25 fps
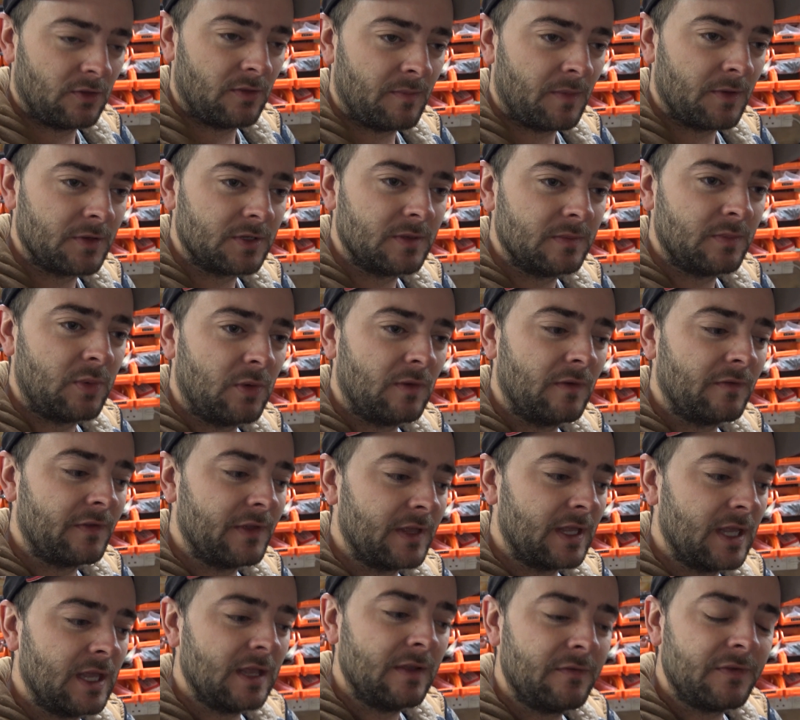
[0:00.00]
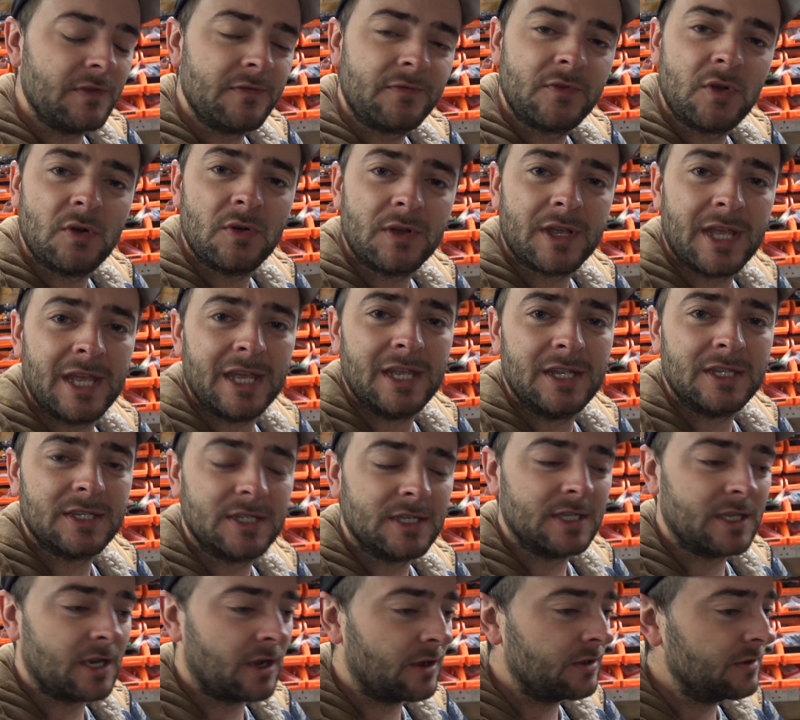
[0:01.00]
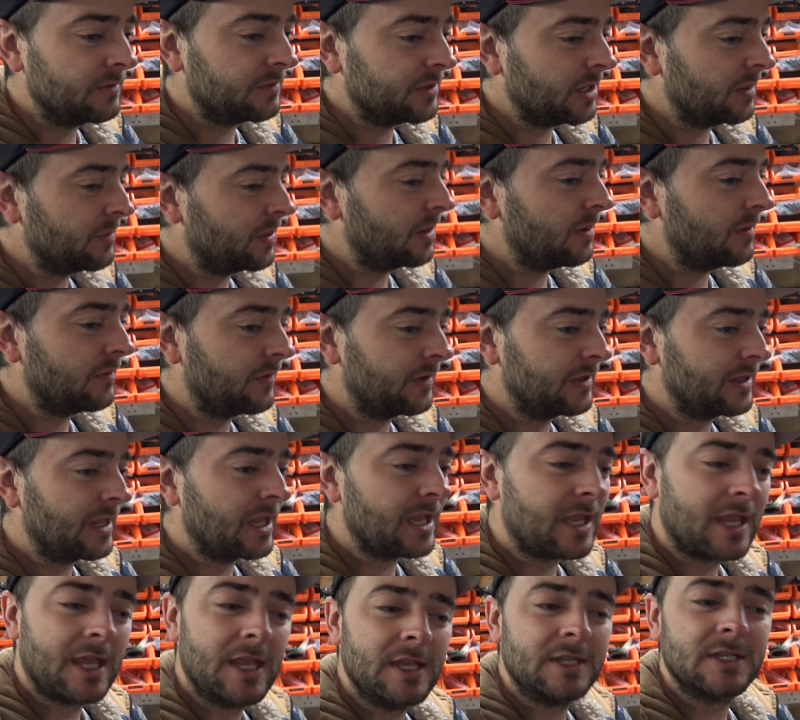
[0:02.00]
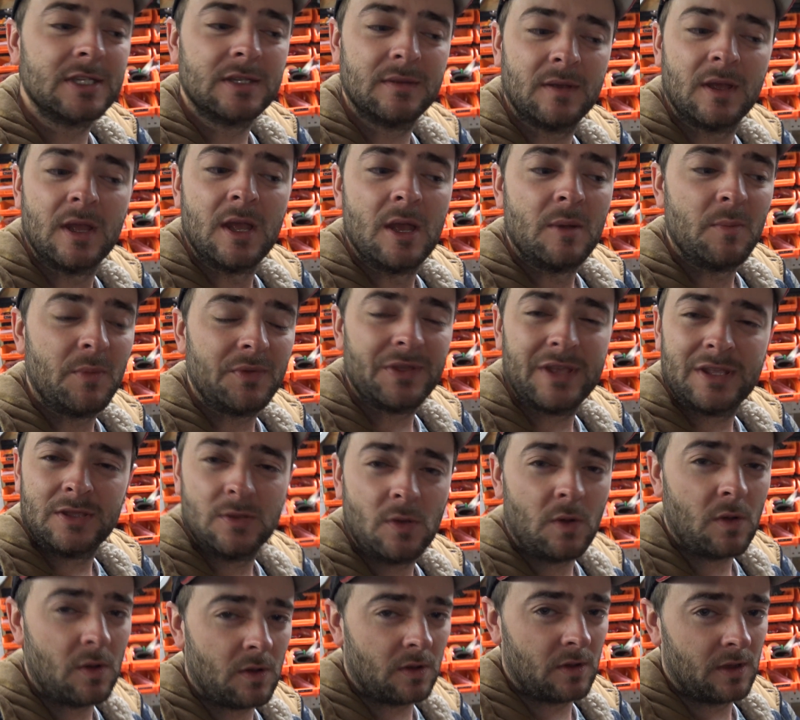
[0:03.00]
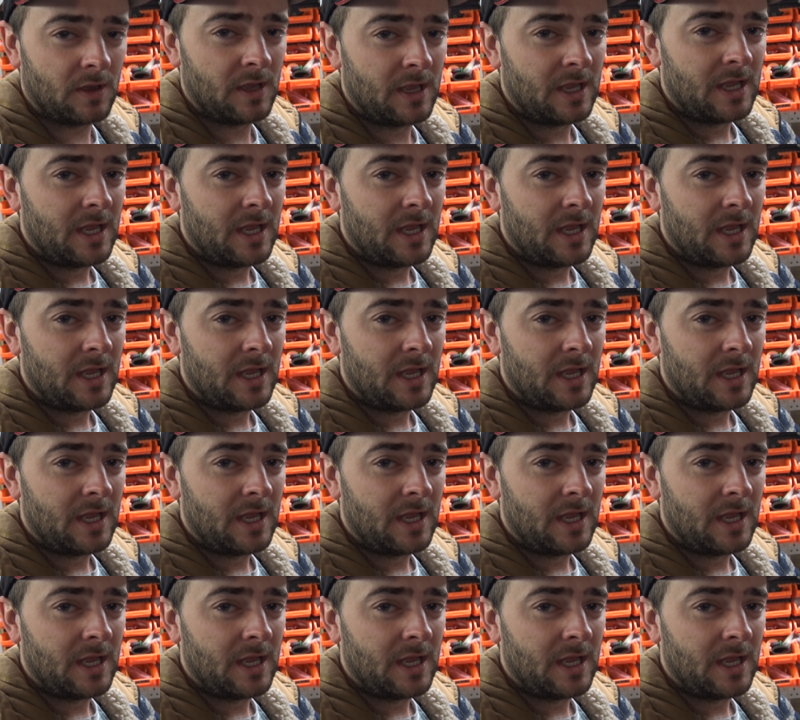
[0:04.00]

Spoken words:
the most important thing. If you've got kids, you know, some people think they're kids, but they're not.